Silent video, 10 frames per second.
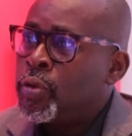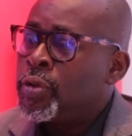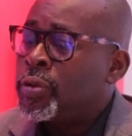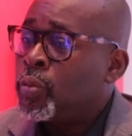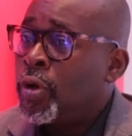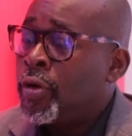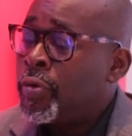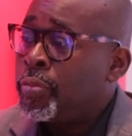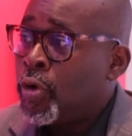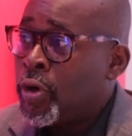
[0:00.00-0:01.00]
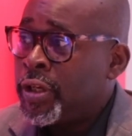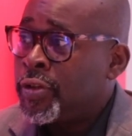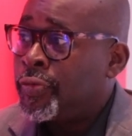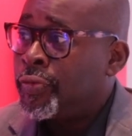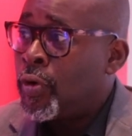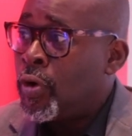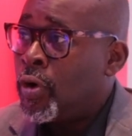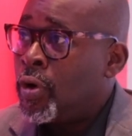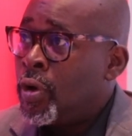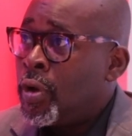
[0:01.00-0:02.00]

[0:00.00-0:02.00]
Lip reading: who's one of the brokers for